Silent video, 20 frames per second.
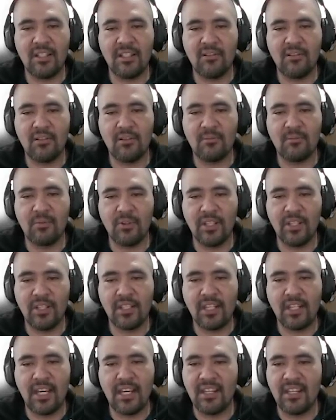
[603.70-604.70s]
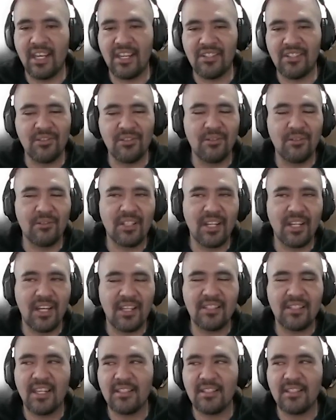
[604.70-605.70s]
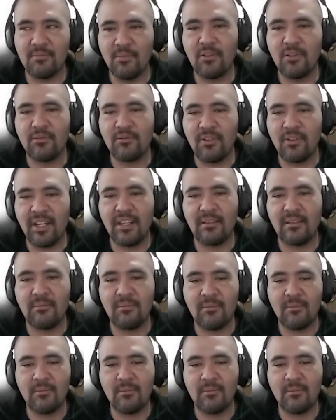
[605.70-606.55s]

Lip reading: in our project. And Azure has a small trial,